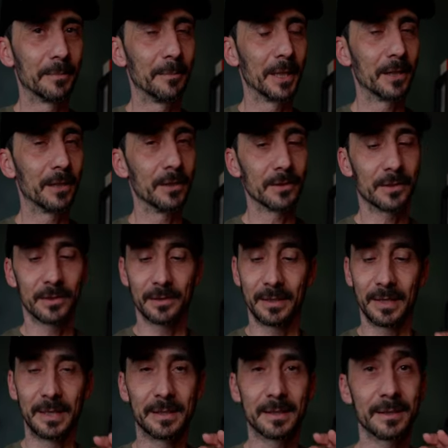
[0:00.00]
because
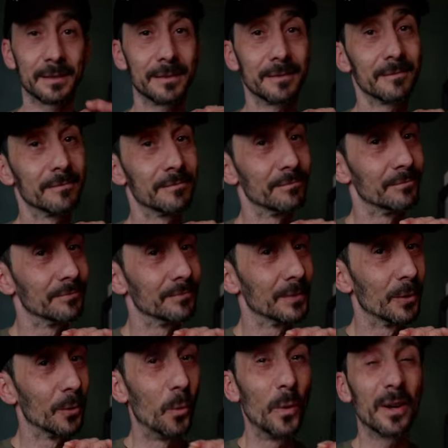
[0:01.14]
it's
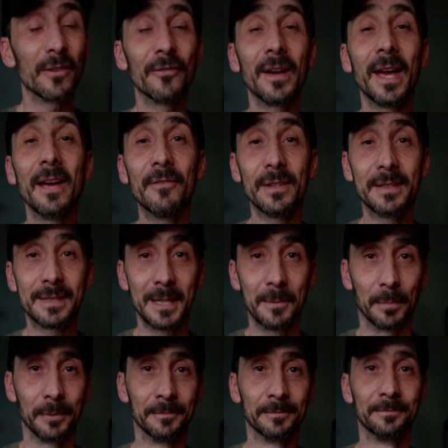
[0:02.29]
worth every sip.